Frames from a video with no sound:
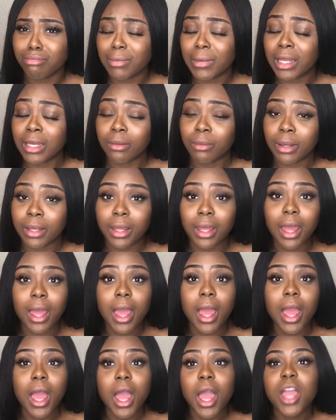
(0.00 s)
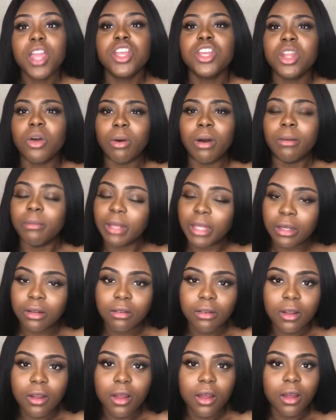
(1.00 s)
Anyway, you know what I mean.
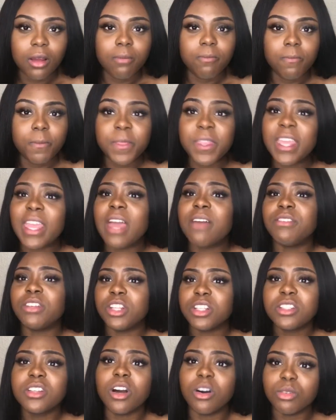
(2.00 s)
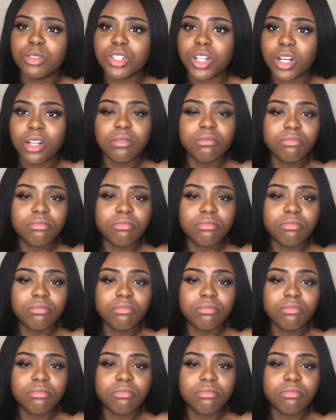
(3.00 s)
Togetherness culture.